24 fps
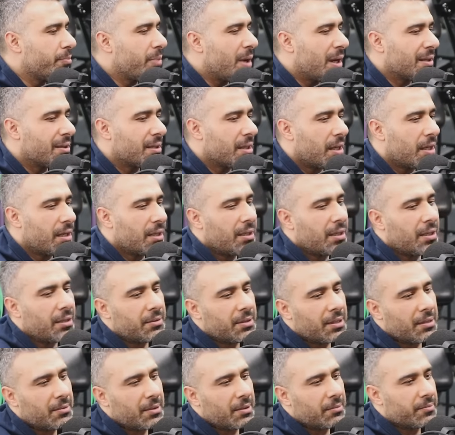But
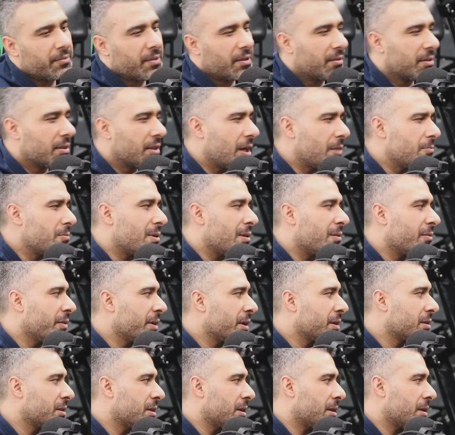come on,
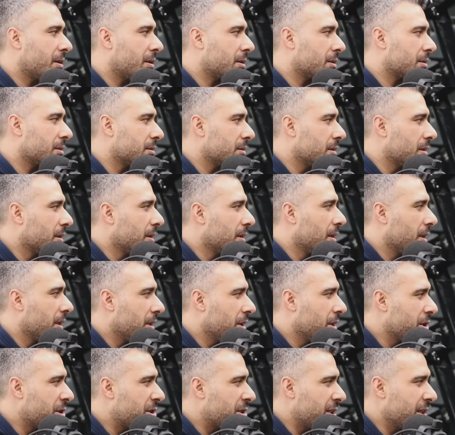Victor,
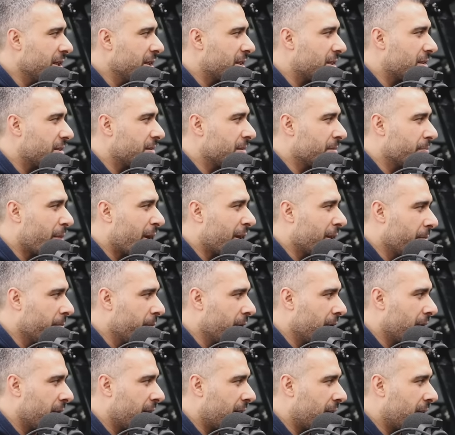you think
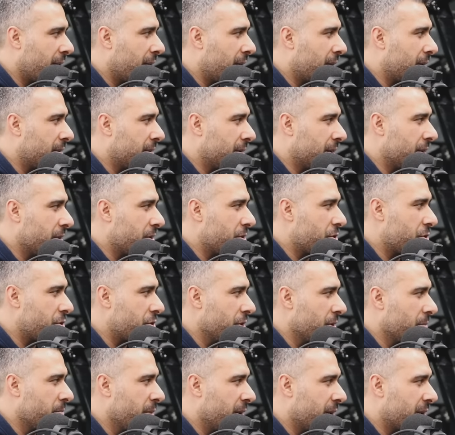bodybuilder
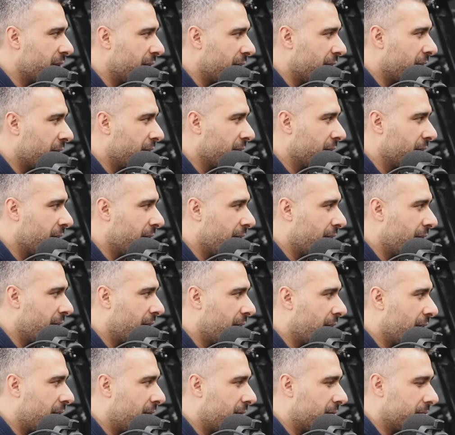should be taking
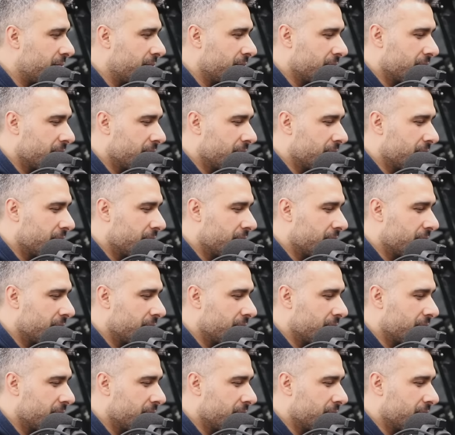the